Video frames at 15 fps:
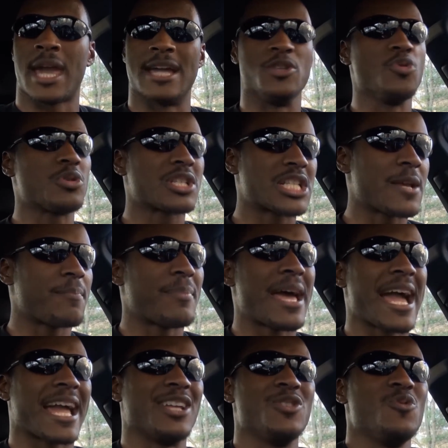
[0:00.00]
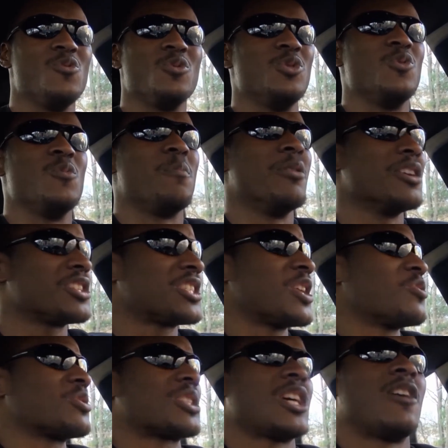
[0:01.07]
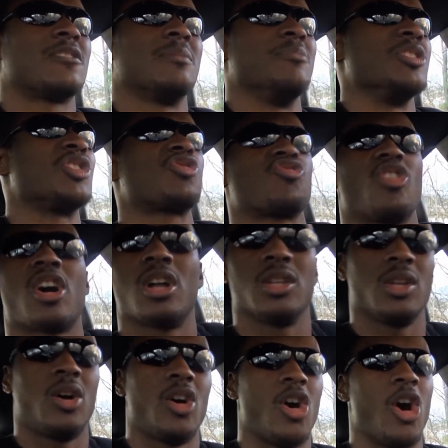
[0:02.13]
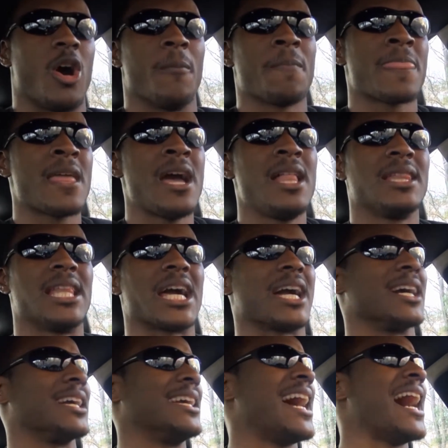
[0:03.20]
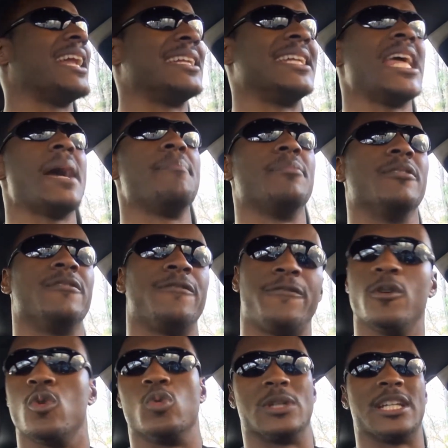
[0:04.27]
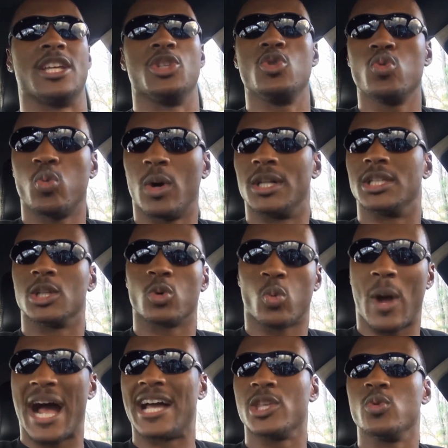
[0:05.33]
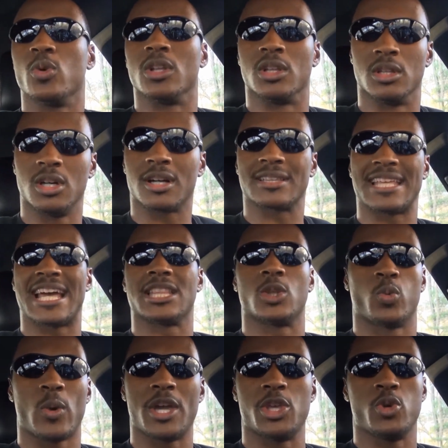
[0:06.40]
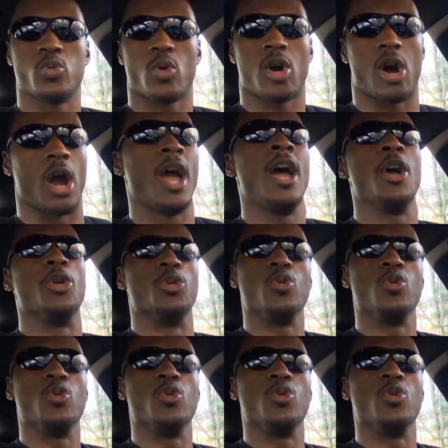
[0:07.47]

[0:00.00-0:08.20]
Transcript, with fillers: And you sit back and you, you put yourself to be strung along like a goddamn buffoon. And then you wonder why you are looked at the way you are.